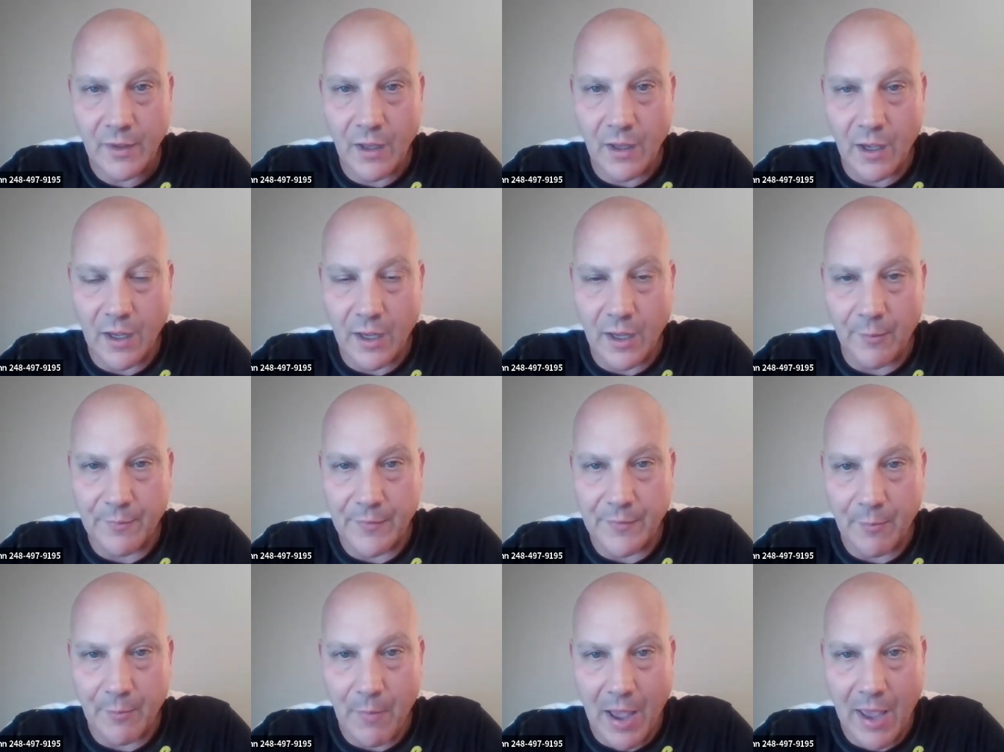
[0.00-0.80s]
um,
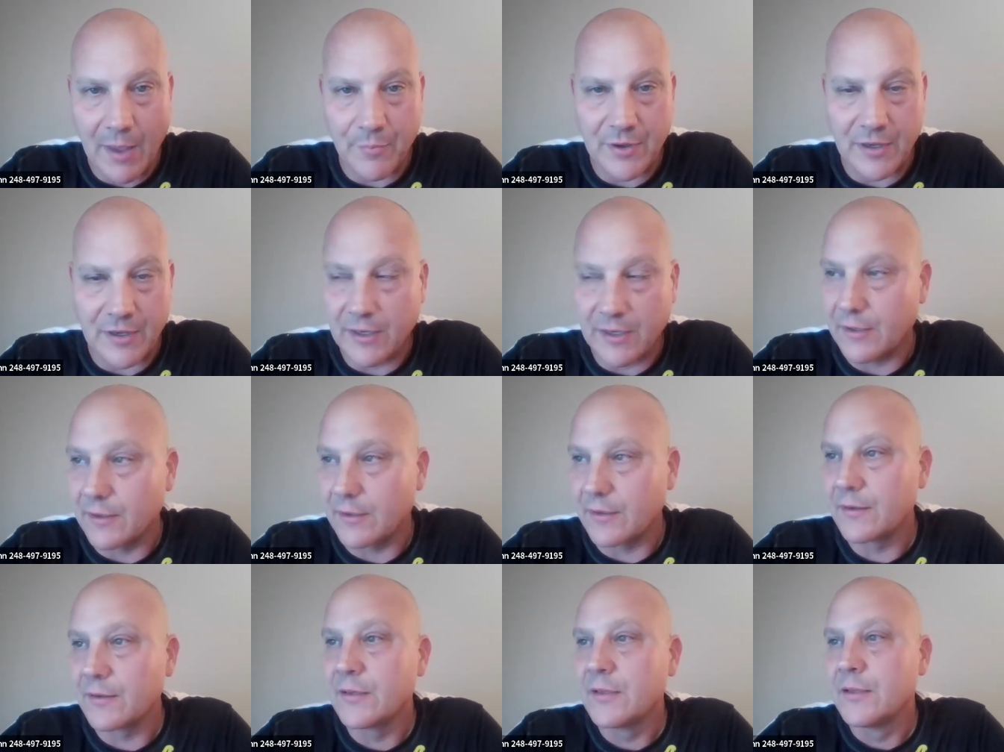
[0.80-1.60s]
in my
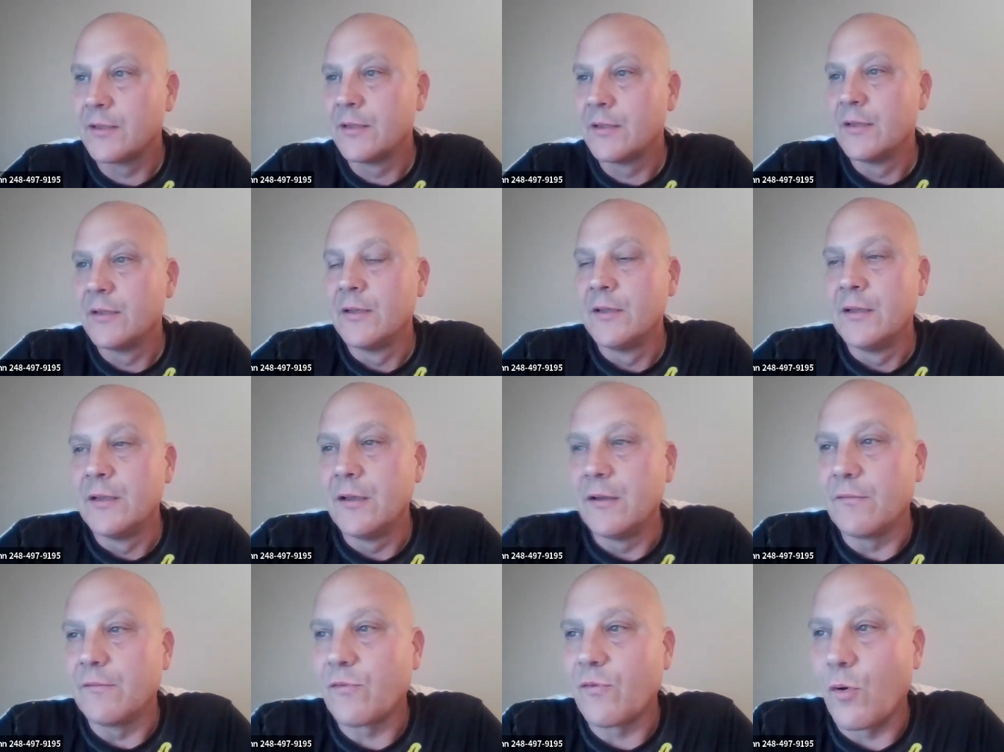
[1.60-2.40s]
opinion,
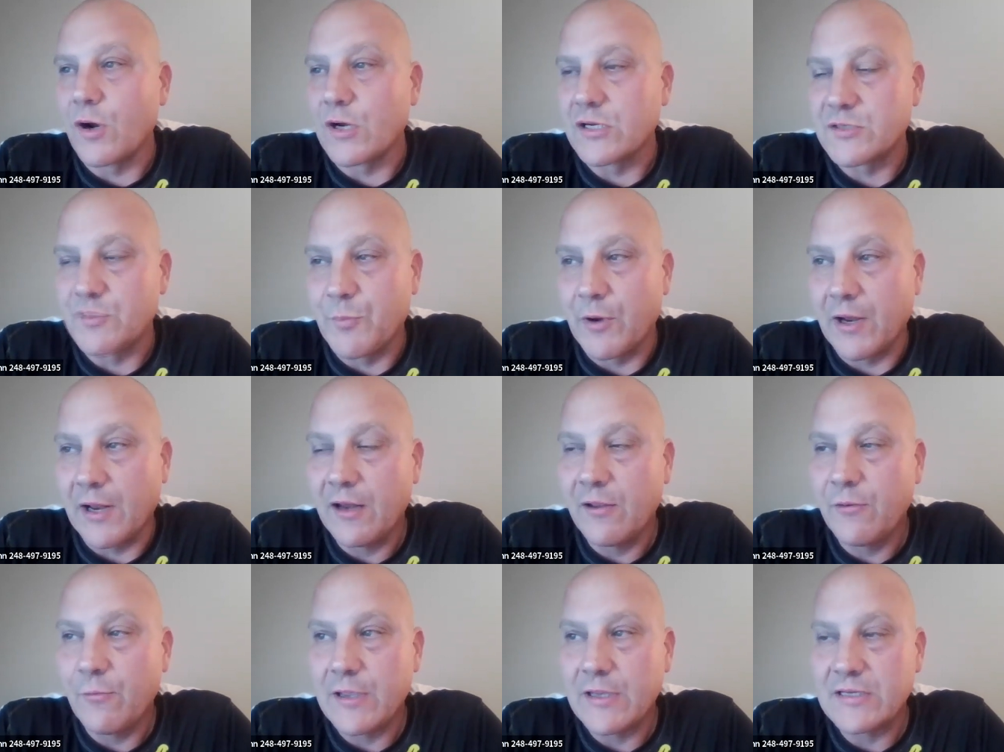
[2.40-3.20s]
of course. But
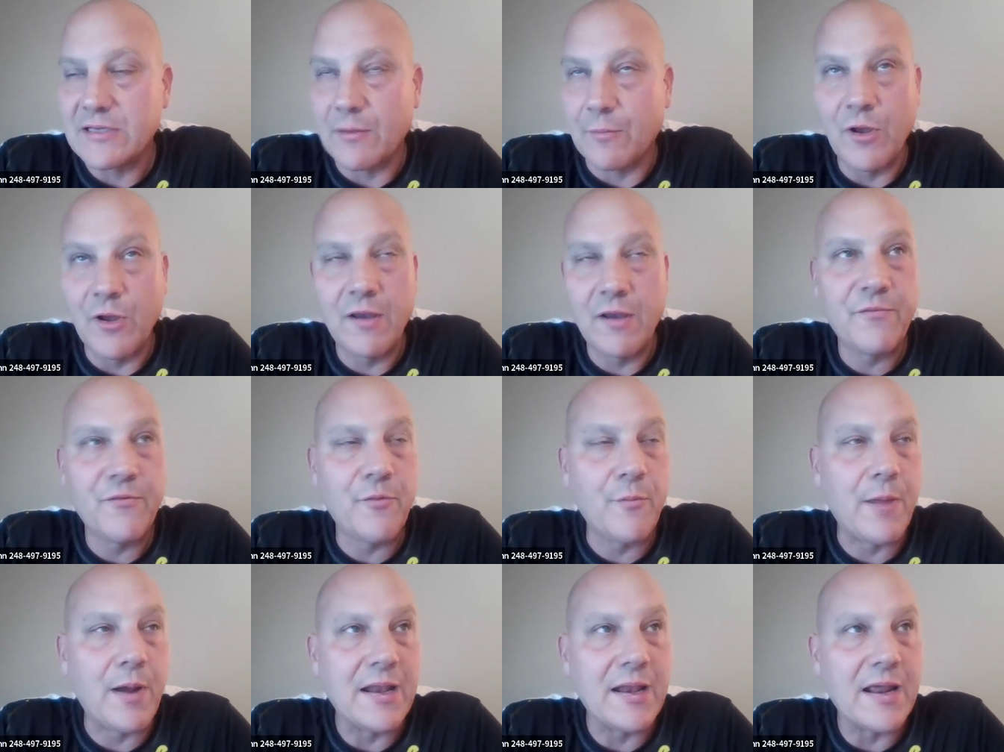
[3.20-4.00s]
anyways, I'm looking for
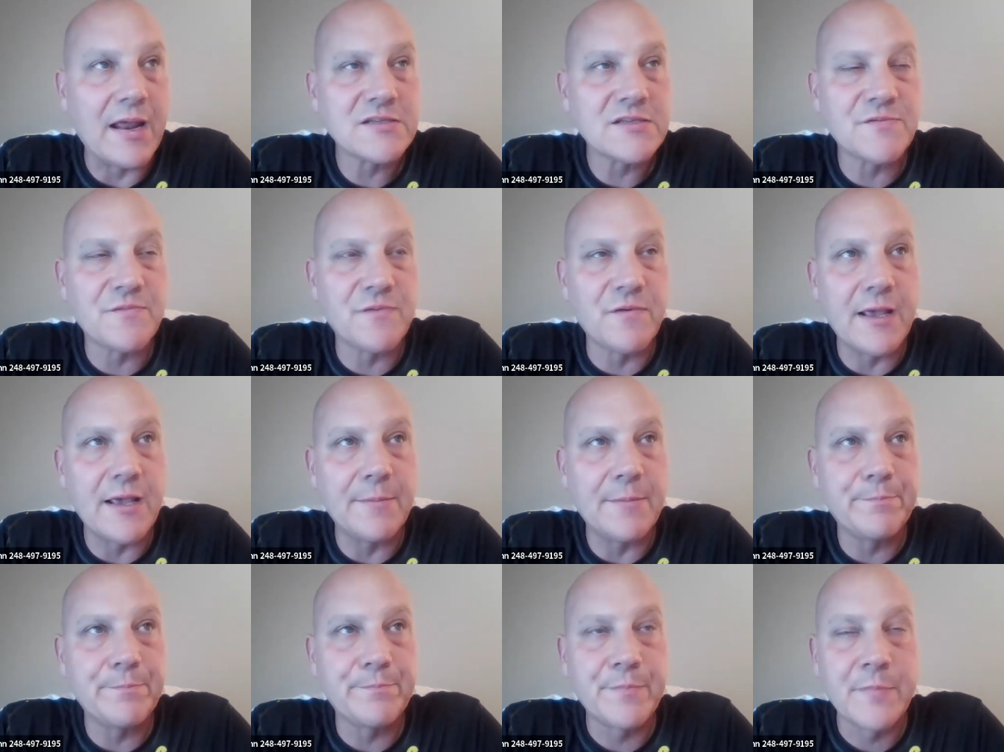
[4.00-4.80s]
my next
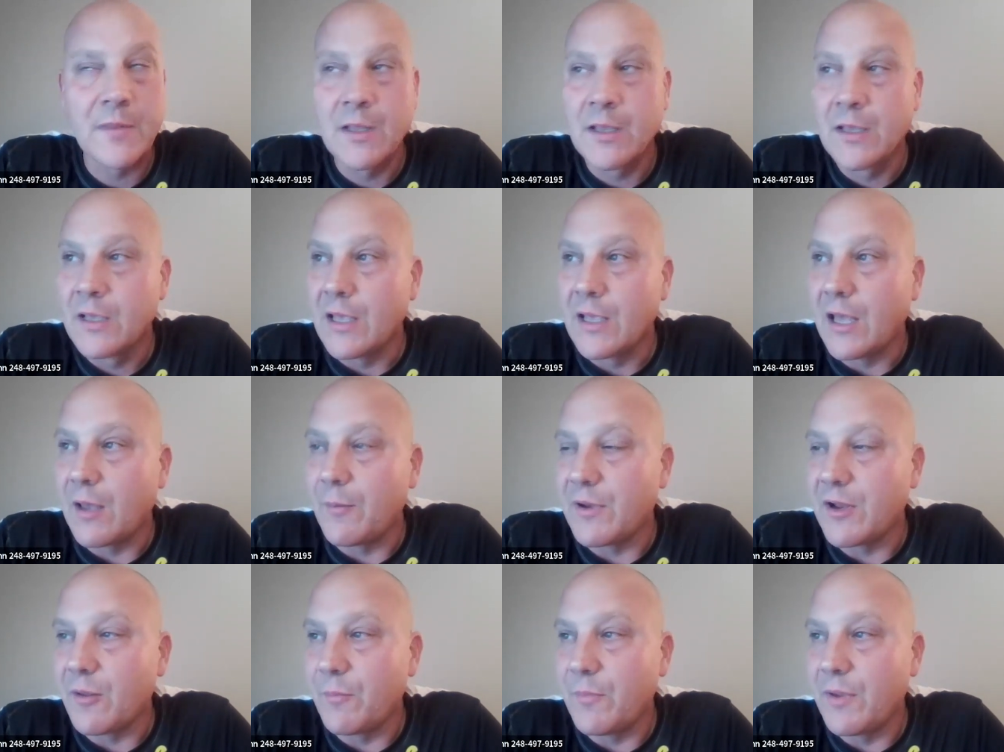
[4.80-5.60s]
flip. I'm
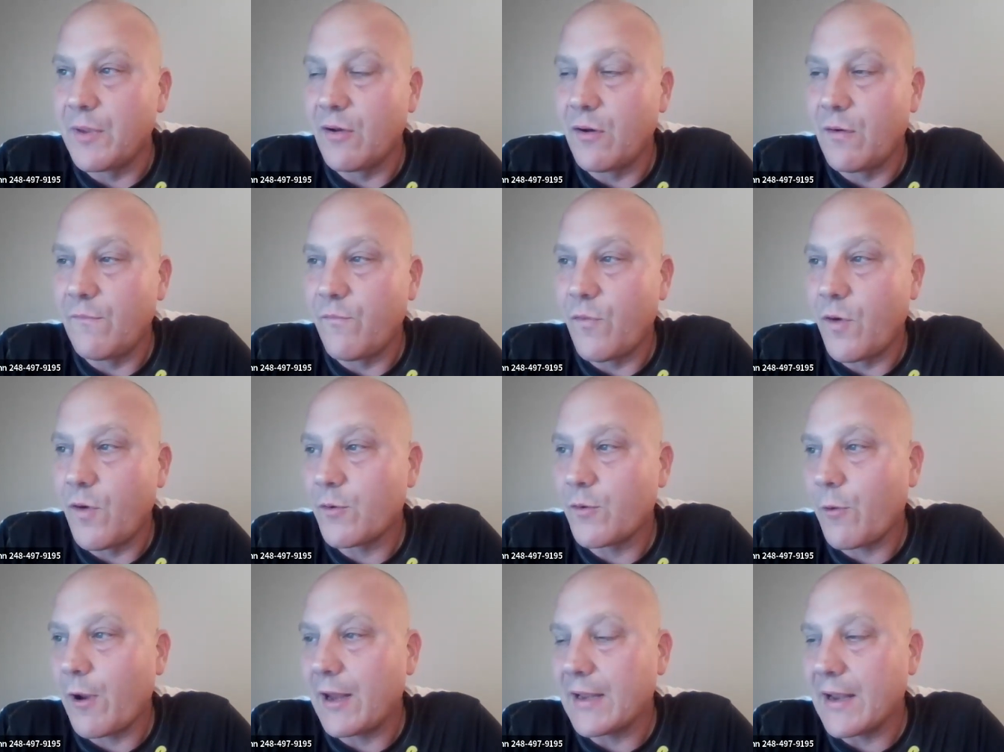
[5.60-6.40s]
in the middle of one
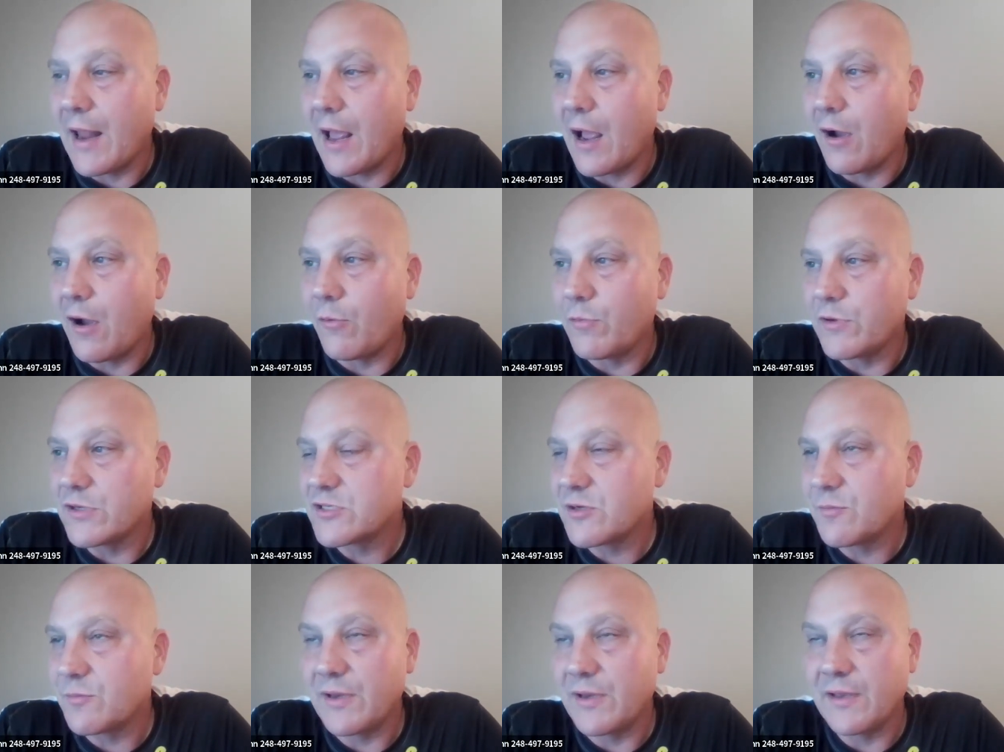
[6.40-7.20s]
right now. We should be